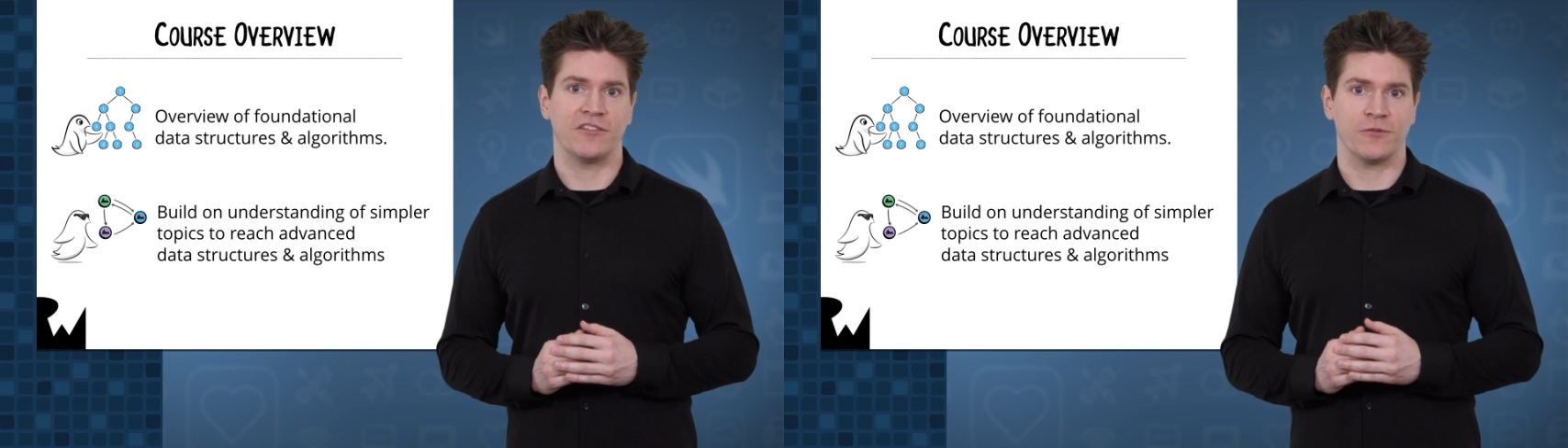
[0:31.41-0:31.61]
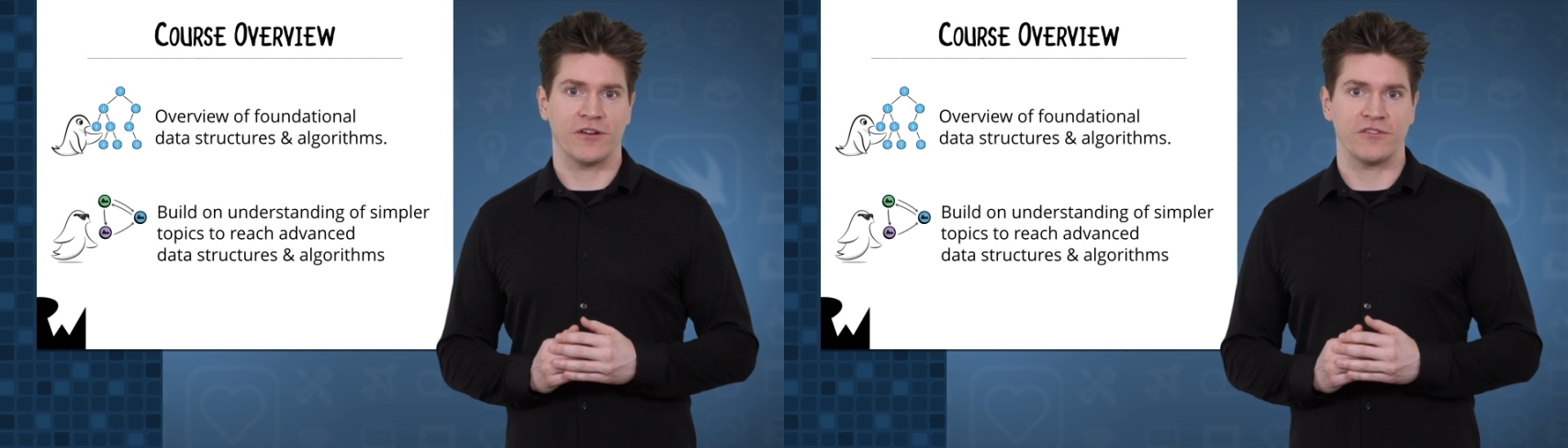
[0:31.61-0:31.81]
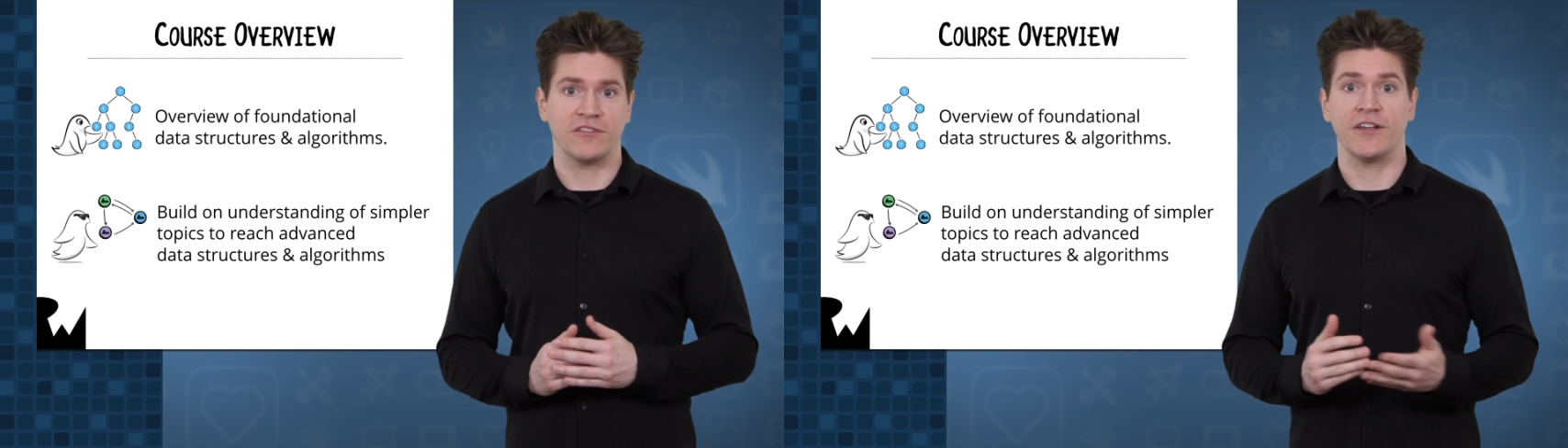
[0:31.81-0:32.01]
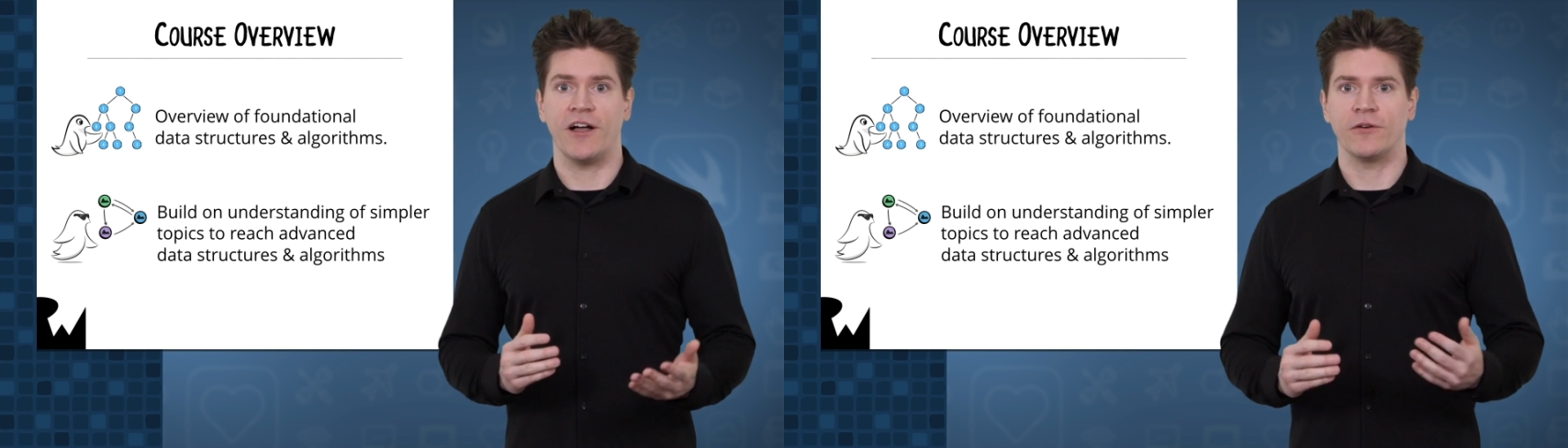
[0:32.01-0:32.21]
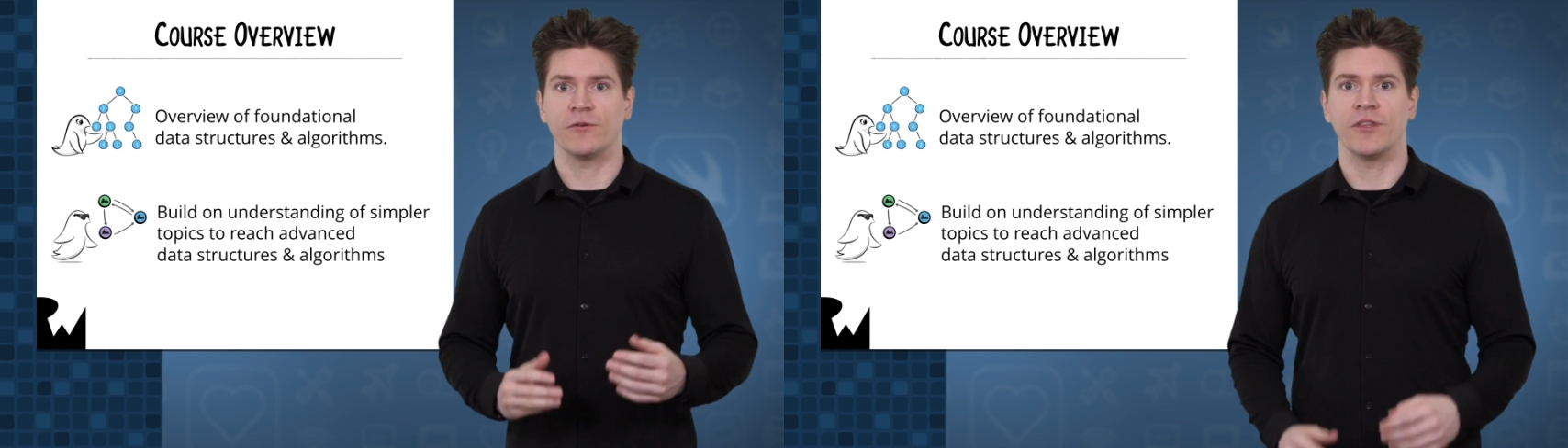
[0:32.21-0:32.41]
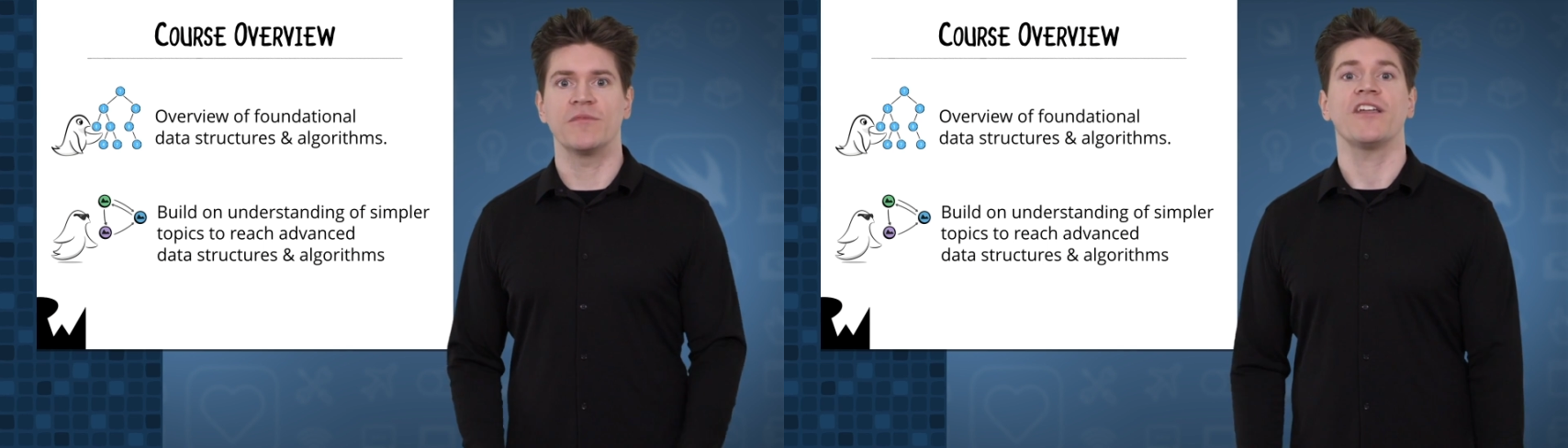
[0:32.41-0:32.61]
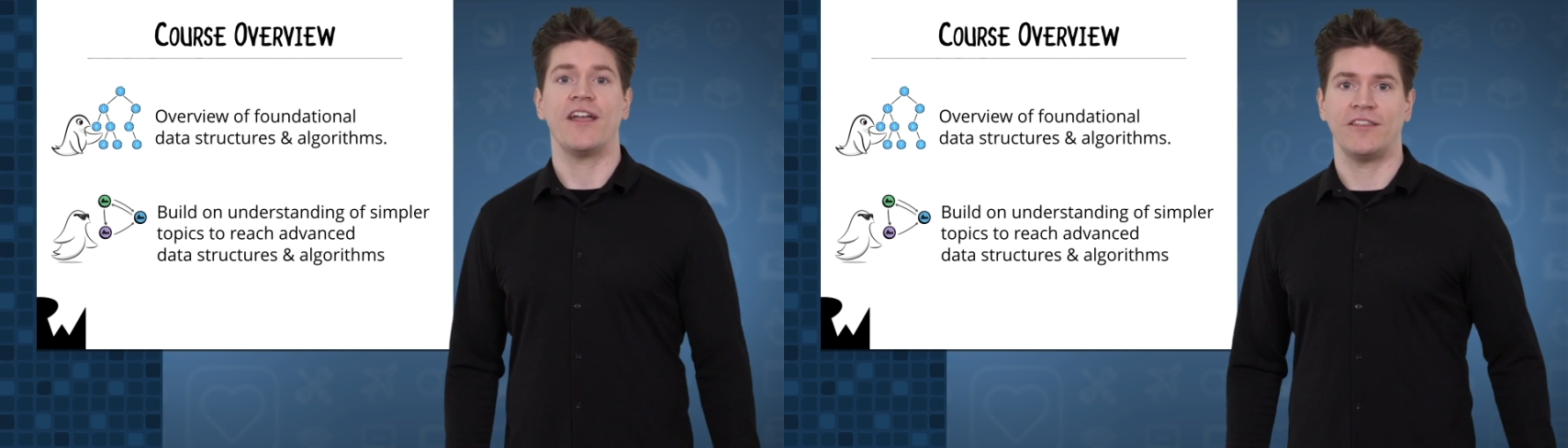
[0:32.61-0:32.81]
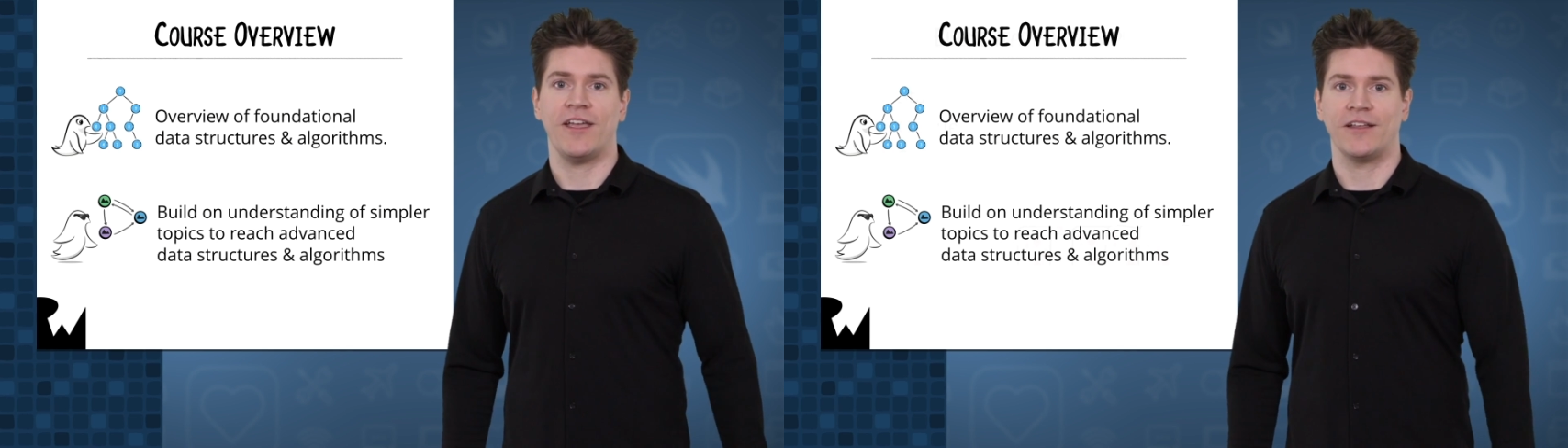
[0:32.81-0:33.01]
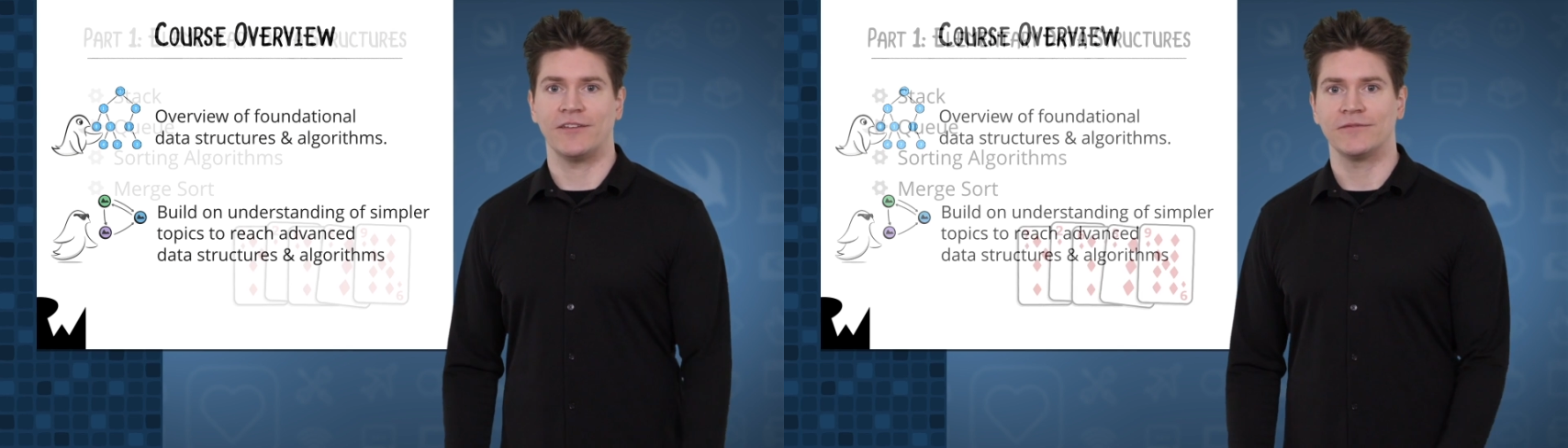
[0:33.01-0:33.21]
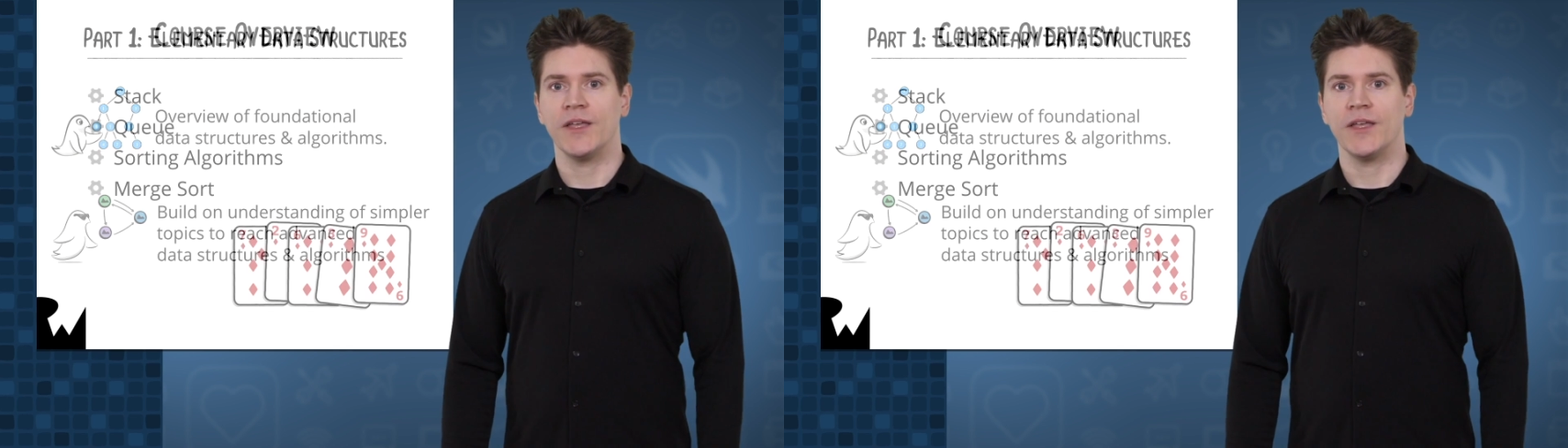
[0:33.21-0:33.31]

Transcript: structures and algorithms at the end.